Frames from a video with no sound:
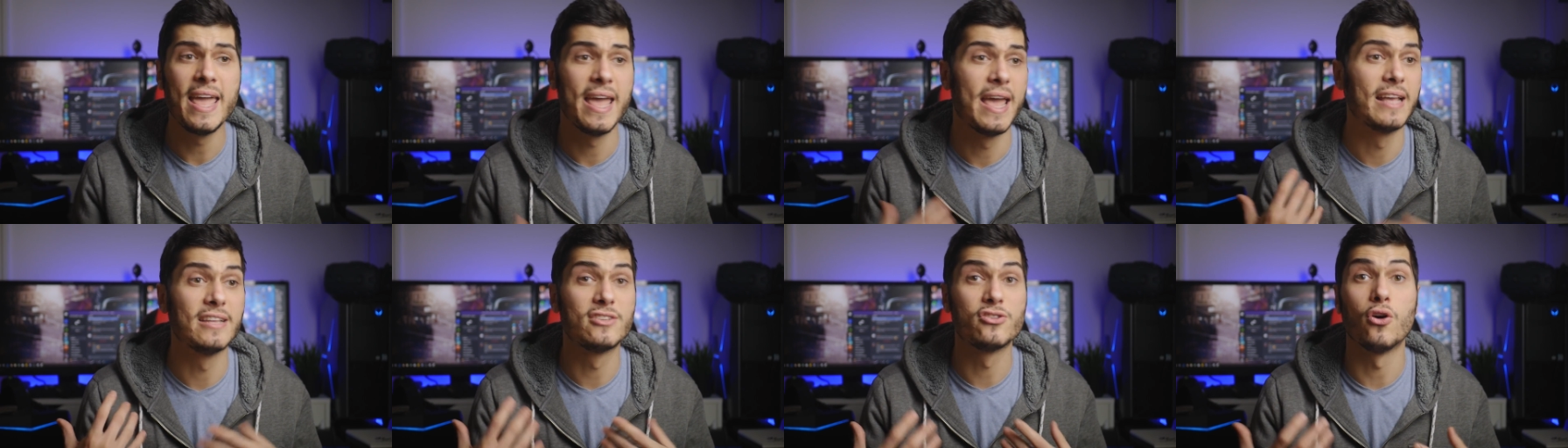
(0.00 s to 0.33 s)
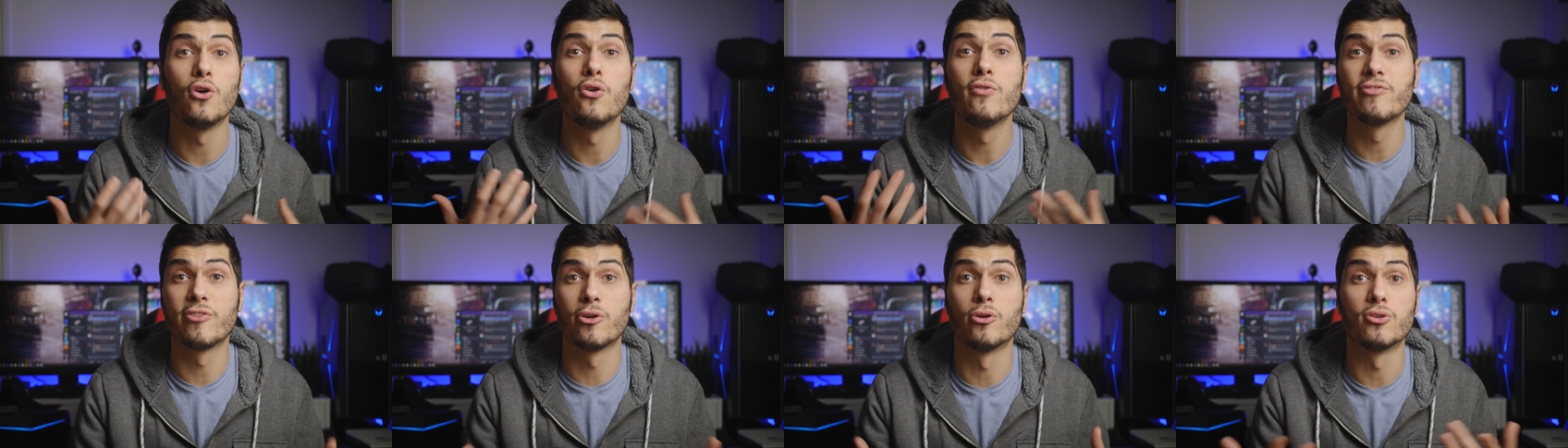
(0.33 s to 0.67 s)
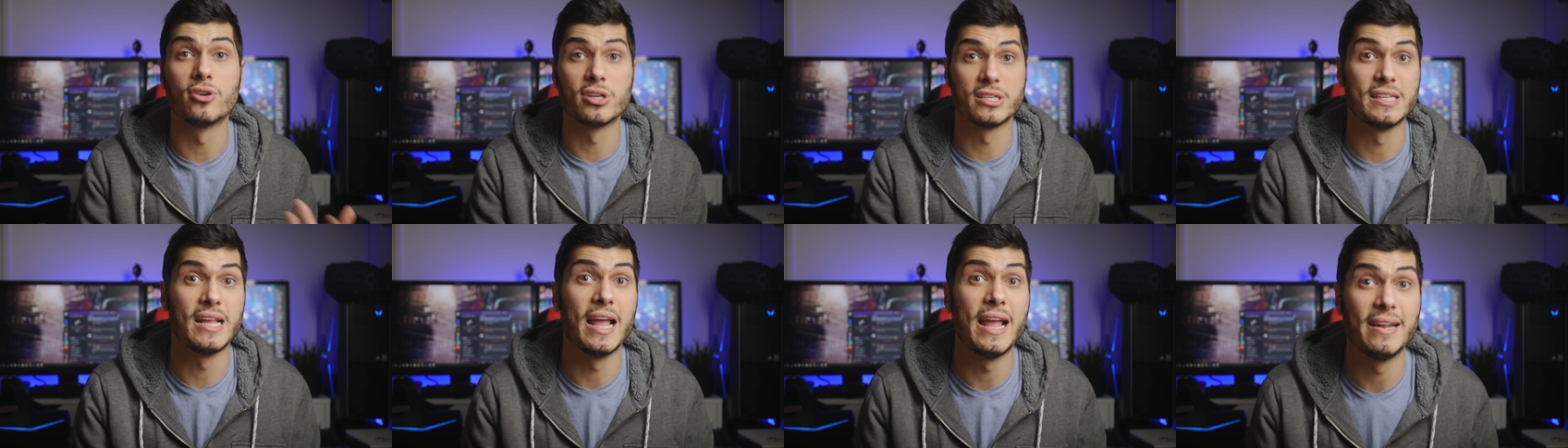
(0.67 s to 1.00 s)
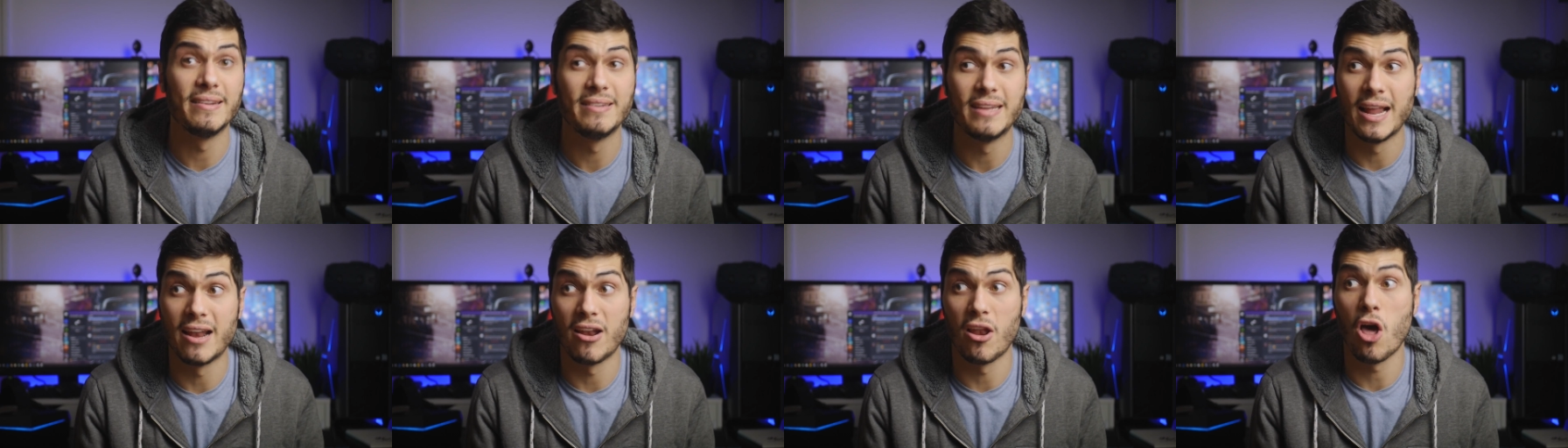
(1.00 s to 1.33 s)
and so of course
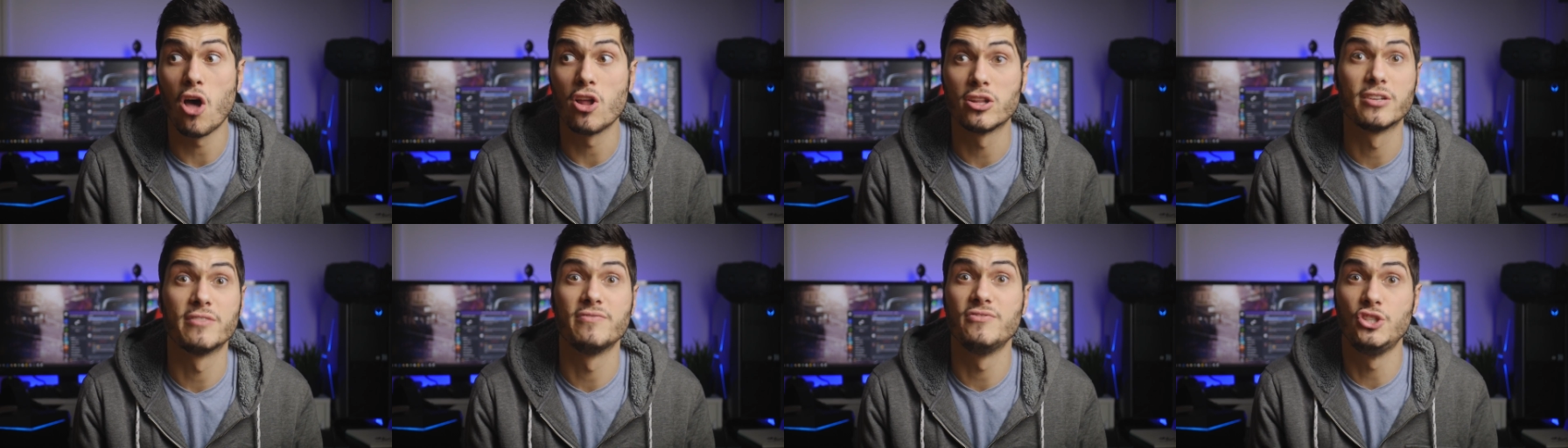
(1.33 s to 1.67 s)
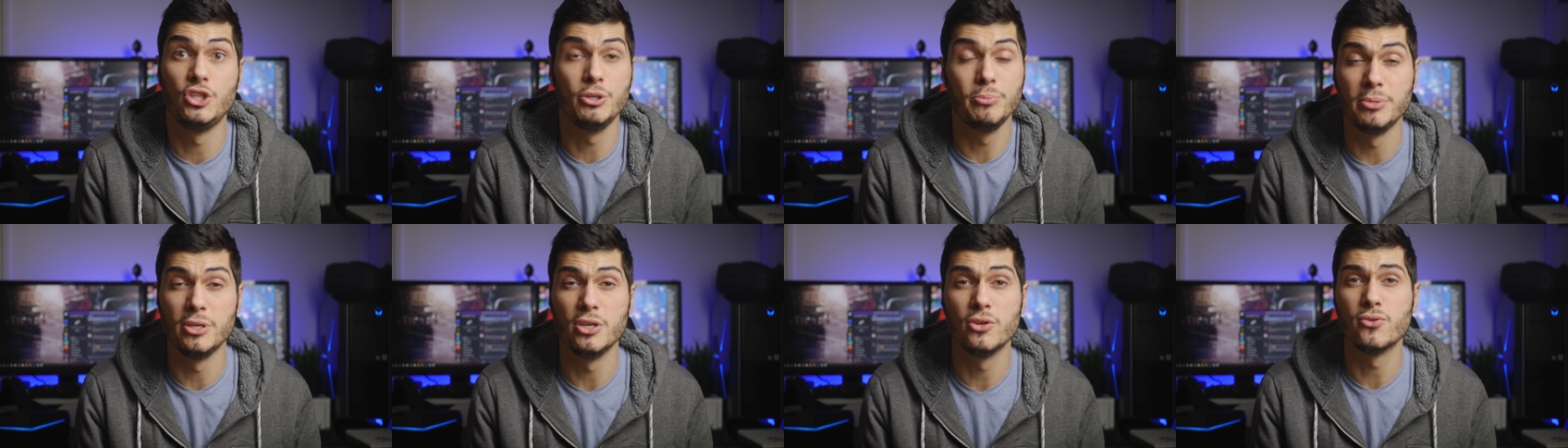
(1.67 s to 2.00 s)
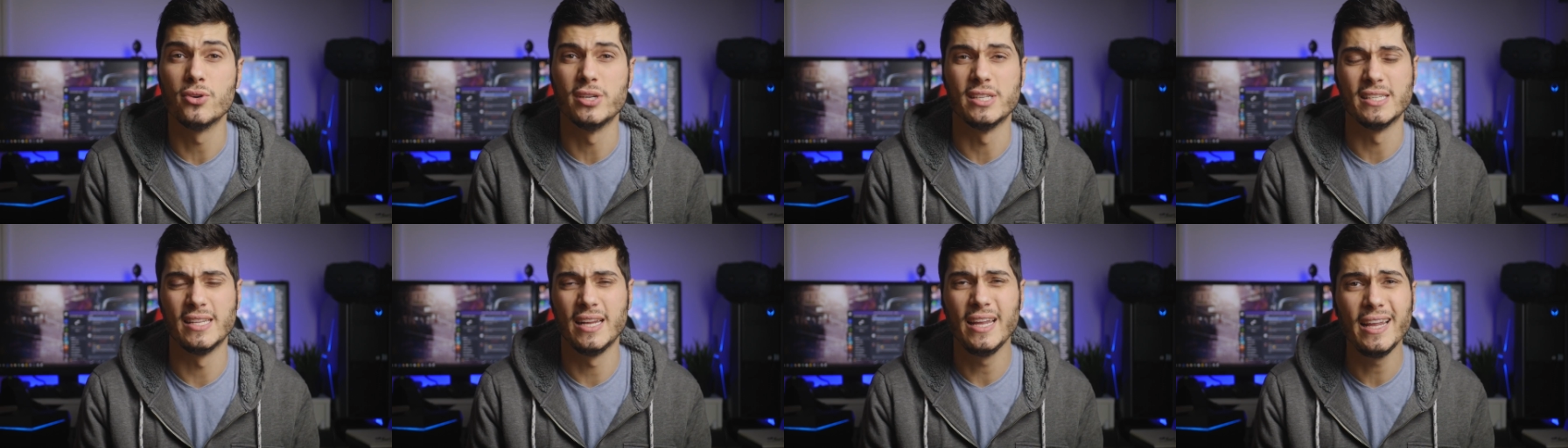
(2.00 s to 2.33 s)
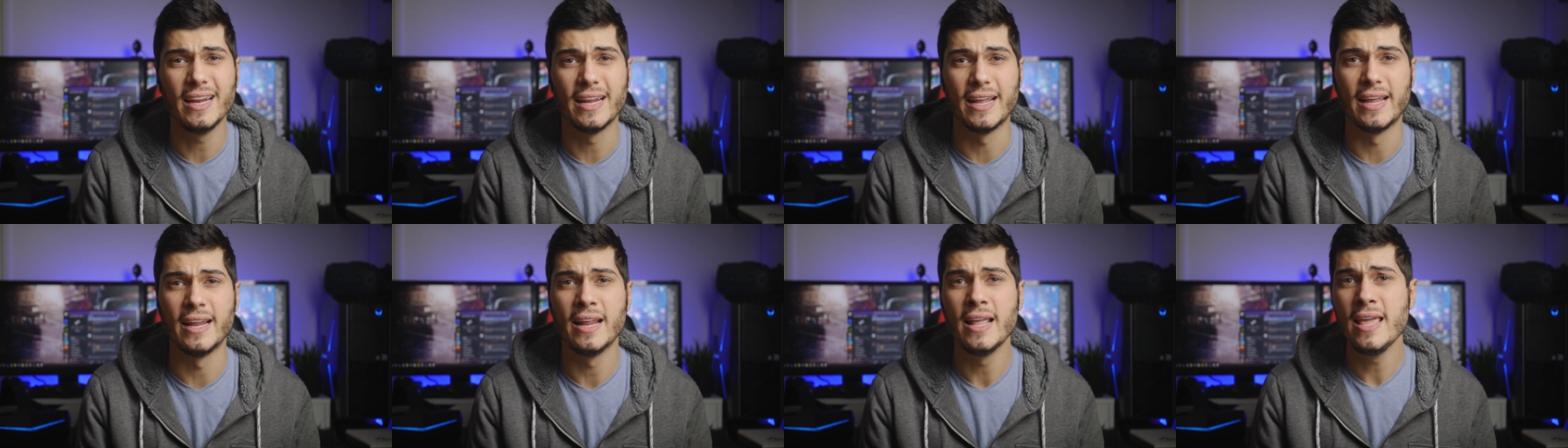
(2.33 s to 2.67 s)
a lot of GPU is
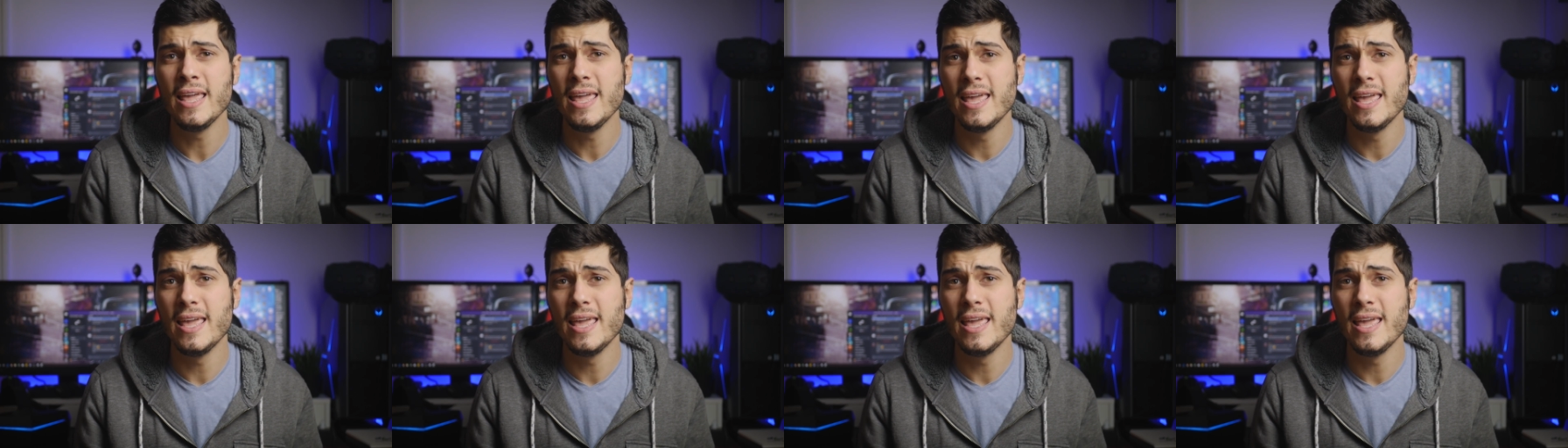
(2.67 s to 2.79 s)
needed.